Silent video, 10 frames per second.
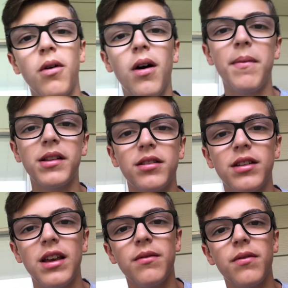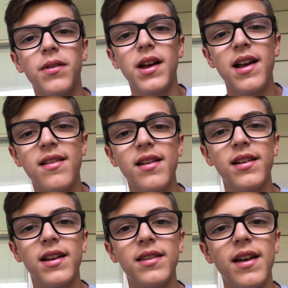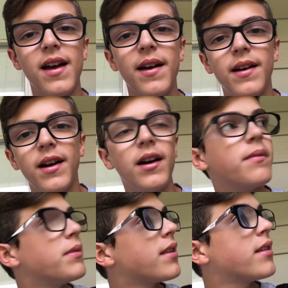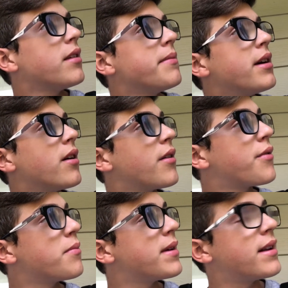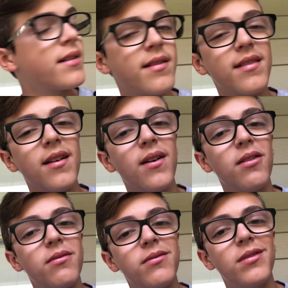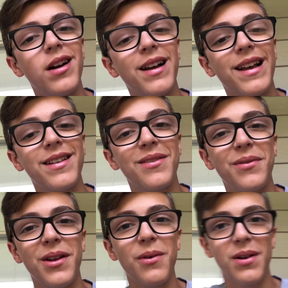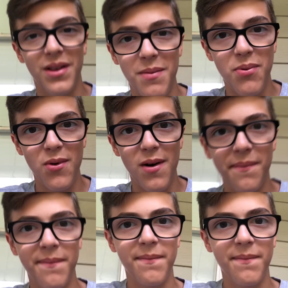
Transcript: Well, I'm about to leave if you guys didn't get that. Um, they said they'd be here in a few minutes, so I guess I'll video whenever they pull up.